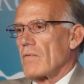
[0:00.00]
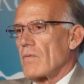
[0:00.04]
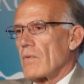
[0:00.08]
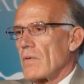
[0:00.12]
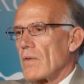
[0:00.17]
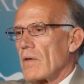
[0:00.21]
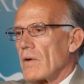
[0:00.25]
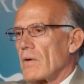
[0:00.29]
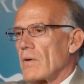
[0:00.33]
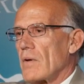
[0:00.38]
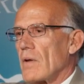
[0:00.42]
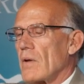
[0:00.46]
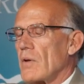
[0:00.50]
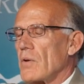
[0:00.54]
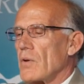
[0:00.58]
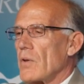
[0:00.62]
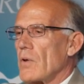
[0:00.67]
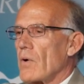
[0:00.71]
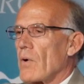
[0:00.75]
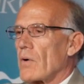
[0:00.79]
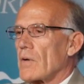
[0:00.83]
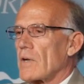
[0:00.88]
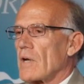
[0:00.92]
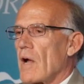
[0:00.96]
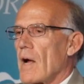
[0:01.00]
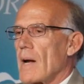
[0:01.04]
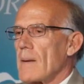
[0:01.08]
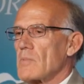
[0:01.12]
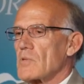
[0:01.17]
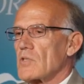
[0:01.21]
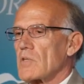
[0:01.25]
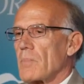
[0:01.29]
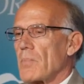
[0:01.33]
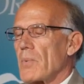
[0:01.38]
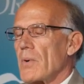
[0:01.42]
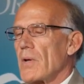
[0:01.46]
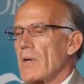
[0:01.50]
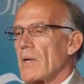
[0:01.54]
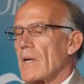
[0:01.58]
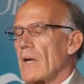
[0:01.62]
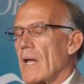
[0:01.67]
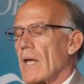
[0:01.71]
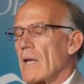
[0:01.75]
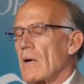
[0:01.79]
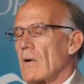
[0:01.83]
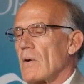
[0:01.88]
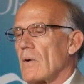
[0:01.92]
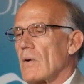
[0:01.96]
for the New York Times, a pretty
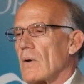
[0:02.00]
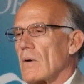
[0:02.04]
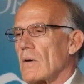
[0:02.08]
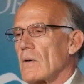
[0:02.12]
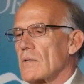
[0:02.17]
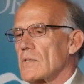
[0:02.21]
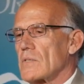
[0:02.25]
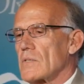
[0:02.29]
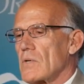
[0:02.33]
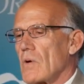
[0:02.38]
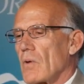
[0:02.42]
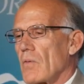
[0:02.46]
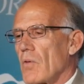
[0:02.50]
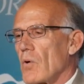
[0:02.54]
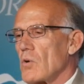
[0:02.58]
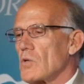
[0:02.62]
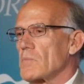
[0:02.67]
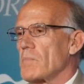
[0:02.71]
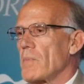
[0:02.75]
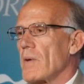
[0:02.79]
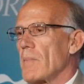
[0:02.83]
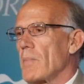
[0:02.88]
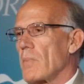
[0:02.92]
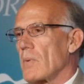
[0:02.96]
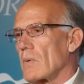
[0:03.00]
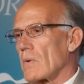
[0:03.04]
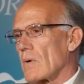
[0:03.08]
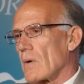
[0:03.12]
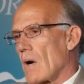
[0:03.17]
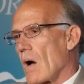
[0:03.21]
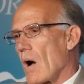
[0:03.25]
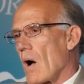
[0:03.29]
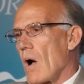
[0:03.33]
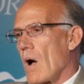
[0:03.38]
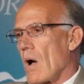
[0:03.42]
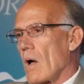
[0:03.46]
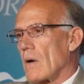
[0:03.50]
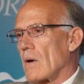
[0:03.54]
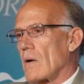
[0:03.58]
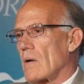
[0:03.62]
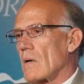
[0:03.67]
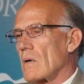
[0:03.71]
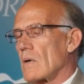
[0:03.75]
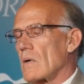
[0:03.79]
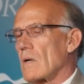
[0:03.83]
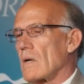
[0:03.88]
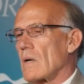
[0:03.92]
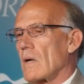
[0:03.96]
good editor. So those people are gone,
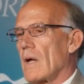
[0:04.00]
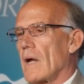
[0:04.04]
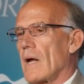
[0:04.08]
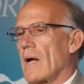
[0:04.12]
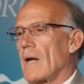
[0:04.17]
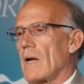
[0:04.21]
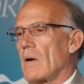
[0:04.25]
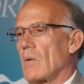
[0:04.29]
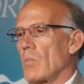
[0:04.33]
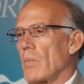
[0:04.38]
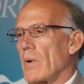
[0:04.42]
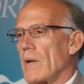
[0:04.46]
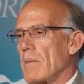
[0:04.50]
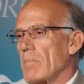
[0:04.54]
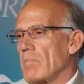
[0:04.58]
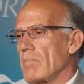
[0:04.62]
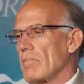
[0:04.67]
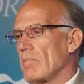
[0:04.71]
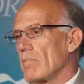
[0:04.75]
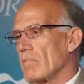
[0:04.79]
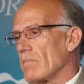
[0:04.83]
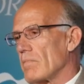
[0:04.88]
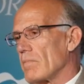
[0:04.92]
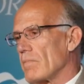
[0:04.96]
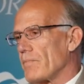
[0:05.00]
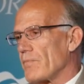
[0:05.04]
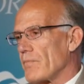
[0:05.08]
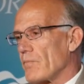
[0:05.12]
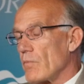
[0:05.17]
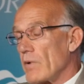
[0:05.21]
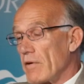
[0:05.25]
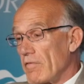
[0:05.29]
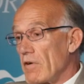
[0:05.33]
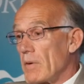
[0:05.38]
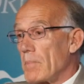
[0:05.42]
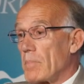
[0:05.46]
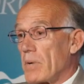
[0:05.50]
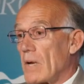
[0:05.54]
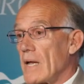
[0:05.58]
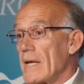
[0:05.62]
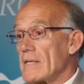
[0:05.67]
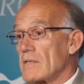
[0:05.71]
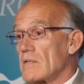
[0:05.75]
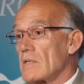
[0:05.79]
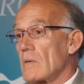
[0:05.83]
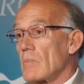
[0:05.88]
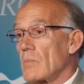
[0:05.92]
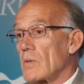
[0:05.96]
and we we
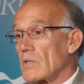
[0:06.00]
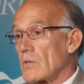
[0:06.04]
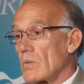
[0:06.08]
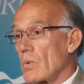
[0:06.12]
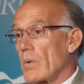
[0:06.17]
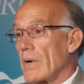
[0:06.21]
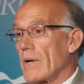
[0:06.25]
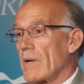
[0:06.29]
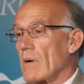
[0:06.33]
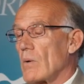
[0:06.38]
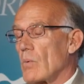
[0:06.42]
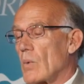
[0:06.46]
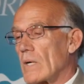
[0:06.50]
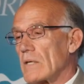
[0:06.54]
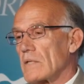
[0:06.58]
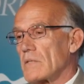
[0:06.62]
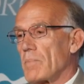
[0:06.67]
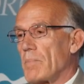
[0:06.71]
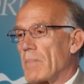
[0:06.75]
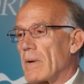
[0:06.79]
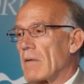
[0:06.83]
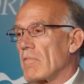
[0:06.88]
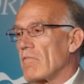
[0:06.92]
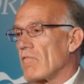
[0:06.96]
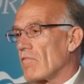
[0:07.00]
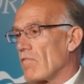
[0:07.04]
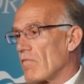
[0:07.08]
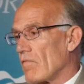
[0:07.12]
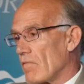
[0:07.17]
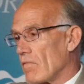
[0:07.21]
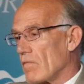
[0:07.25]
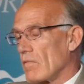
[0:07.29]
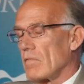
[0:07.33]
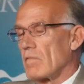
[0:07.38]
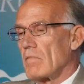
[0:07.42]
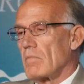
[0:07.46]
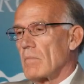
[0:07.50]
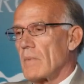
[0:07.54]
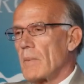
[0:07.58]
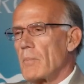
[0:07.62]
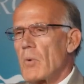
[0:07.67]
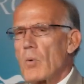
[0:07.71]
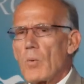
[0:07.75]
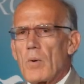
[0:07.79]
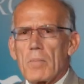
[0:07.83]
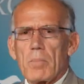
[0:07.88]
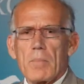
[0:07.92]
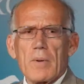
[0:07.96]
replaced them with 20. Uh, what Ben
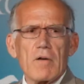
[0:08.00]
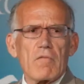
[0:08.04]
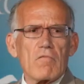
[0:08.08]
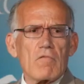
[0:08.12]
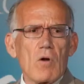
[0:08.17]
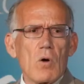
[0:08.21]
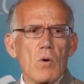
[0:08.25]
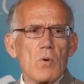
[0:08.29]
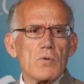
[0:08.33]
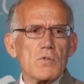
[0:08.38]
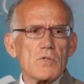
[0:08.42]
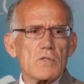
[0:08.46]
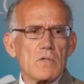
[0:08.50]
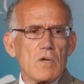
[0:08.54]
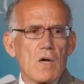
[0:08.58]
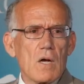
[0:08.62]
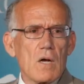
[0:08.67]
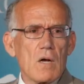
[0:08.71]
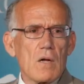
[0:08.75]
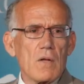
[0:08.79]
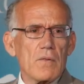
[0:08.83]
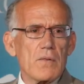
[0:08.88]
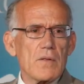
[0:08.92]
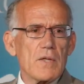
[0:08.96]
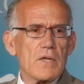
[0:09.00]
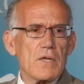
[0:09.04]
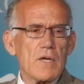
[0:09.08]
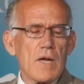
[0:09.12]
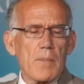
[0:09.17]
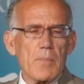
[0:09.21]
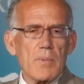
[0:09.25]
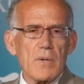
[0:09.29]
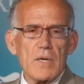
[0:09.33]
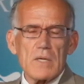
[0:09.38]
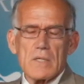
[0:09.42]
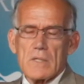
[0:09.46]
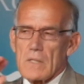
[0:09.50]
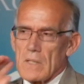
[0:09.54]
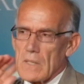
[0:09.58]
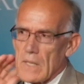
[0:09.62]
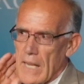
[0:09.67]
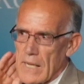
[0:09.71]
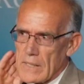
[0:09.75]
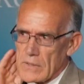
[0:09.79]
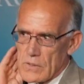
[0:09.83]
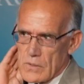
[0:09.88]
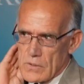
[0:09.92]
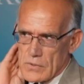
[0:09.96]
remember what Ben Rhodes, uh, the deputy
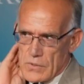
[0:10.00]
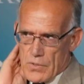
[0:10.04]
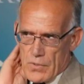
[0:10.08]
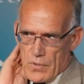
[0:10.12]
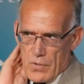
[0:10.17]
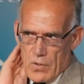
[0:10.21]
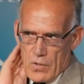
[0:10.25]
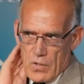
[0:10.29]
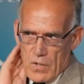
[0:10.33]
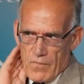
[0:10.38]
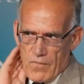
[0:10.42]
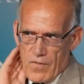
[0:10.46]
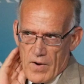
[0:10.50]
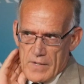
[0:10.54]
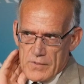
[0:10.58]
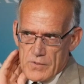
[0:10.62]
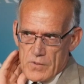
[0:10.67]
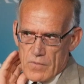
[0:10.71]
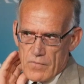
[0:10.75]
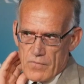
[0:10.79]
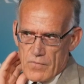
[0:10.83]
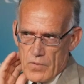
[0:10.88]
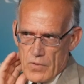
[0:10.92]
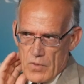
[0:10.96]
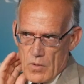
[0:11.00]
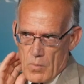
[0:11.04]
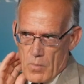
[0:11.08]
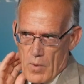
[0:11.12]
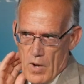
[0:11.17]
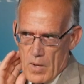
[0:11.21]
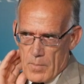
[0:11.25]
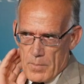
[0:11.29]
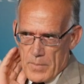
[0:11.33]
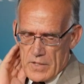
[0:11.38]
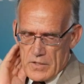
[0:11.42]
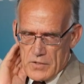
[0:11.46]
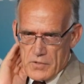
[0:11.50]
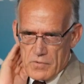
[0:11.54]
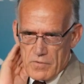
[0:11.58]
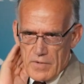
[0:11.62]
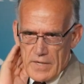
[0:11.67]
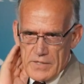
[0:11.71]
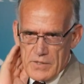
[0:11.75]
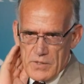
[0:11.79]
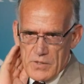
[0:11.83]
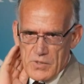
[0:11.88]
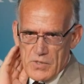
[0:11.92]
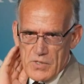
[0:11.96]
national security advisor for the Obama
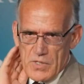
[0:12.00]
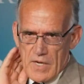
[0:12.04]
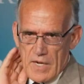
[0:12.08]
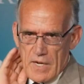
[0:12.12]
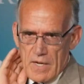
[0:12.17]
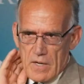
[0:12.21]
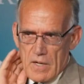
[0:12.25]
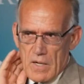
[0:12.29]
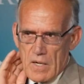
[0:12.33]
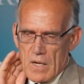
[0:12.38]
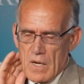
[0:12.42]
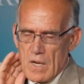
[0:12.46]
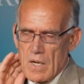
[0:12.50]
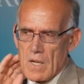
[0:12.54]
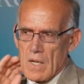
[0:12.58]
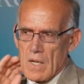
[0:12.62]
administration, said